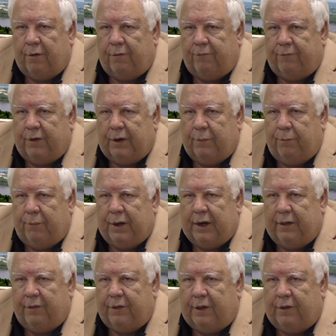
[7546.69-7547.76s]
or
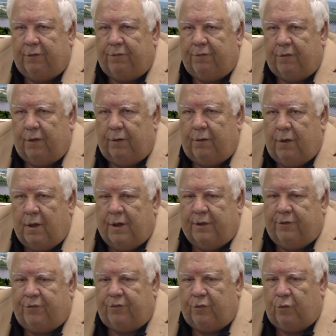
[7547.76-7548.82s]
many of these uh,
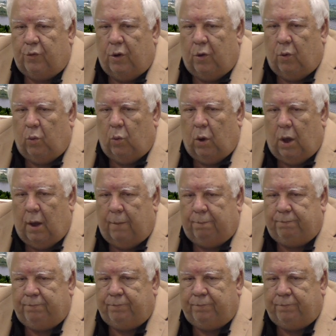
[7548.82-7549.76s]
pseudo uh,